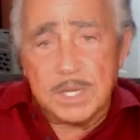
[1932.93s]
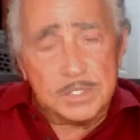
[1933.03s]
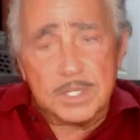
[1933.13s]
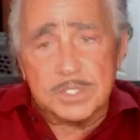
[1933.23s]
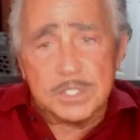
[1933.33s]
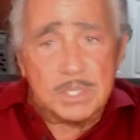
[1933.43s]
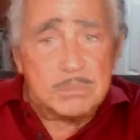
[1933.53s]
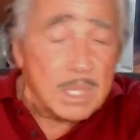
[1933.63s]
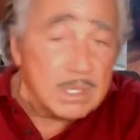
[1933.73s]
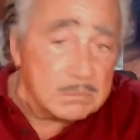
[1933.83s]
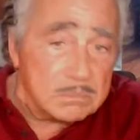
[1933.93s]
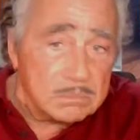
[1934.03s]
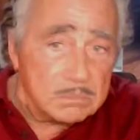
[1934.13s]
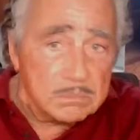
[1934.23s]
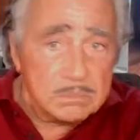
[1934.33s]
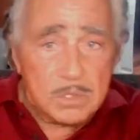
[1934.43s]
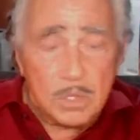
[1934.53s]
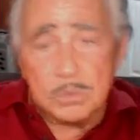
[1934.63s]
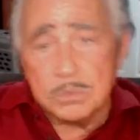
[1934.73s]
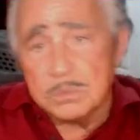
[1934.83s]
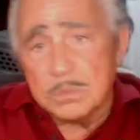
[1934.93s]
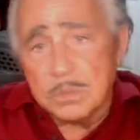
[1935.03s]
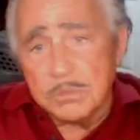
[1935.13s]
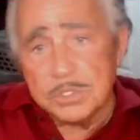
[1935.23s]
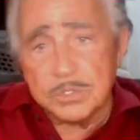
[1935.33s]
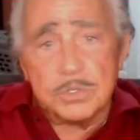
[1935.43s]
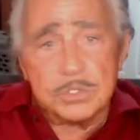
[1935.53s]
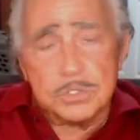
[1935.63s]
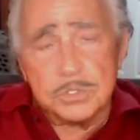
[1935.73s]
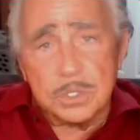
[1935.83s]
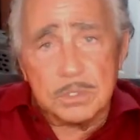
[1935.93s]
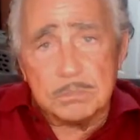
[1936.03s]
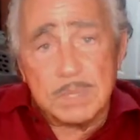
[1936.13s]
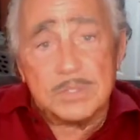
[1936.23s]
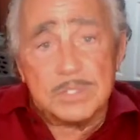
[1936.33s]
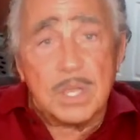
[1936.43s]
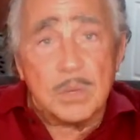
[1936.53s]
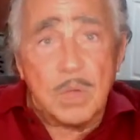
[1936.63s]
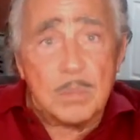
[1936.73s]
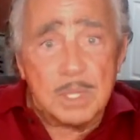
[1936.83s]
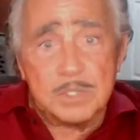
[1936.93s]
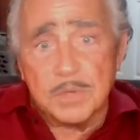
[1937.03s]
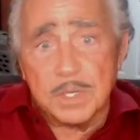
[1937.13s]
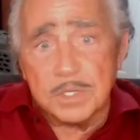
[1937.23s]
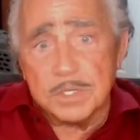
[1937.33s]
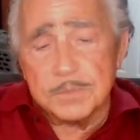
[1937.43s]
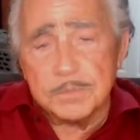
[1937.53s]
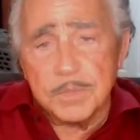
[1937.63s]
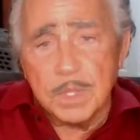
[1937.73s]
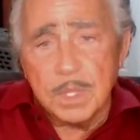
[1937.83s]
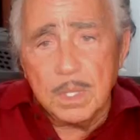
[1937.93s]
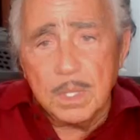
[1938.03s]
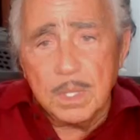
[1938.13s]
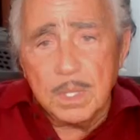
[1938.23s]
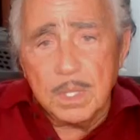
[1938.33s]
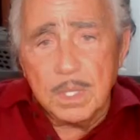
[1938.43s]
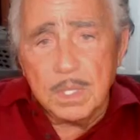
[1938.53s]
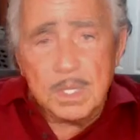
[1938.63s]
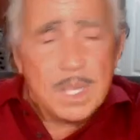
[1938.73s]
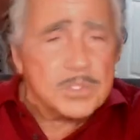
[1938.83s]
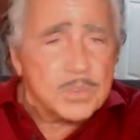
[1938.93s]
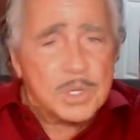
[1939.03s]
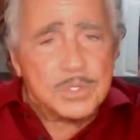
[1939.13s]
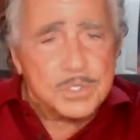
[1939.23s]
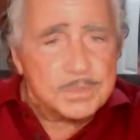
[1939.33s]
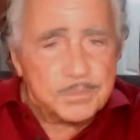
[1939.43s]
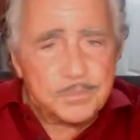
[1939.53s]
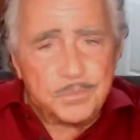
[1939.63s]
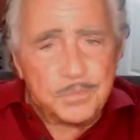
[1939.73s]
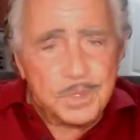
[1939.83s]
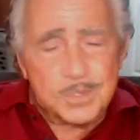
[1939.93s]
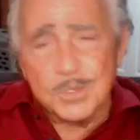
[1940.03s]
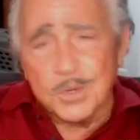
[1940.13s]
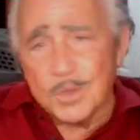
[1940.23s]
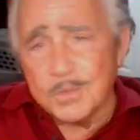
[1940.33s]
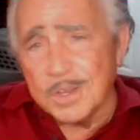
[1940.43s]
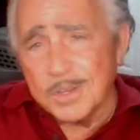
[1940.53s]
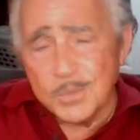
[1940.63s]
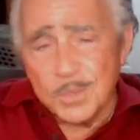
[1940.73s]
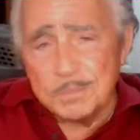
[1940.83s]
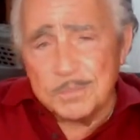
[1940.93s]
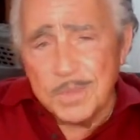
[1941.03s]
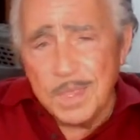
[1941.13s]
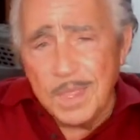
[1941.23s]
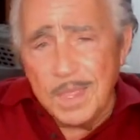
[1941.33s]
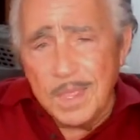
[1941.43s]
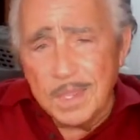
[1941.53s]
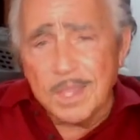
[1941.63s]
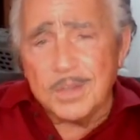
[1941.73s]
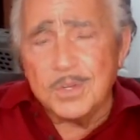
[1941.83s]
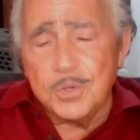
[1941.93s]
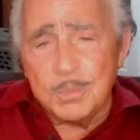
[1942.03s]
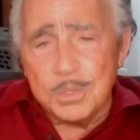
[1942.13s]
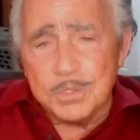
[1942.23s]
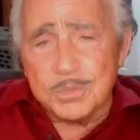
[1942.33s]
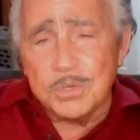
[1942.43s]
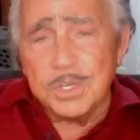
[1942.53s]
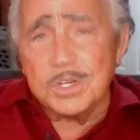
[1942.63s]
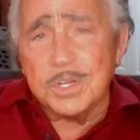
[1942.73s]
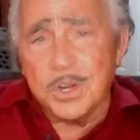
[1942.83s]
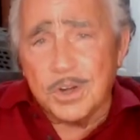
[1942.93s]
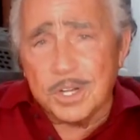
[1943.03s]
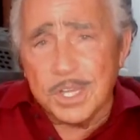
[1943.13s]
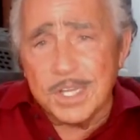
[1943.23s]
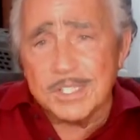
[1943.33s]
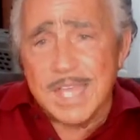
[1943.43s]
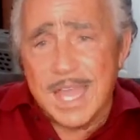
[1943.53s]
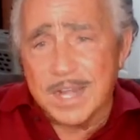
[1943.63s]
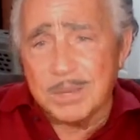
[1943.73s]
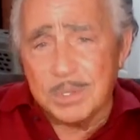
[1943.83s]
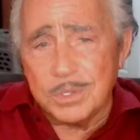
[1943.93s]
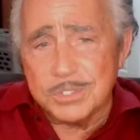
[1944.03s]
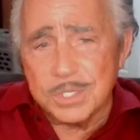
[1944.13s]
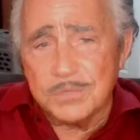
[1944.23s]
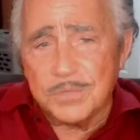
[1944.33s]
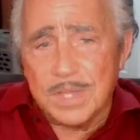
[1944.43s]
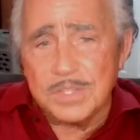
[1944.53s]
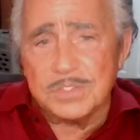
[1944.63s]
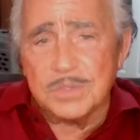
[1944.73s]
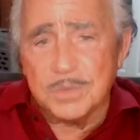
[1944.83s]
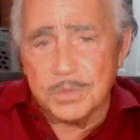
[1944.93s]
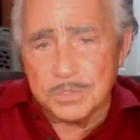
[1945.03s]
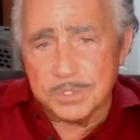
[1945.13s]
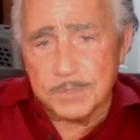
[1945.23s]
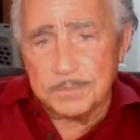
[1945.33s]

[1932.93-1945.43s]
And as I said, my own research bears out Wambach's findings. Next question. This is an often asked one. Can humans reincarnate as animals and vice versa?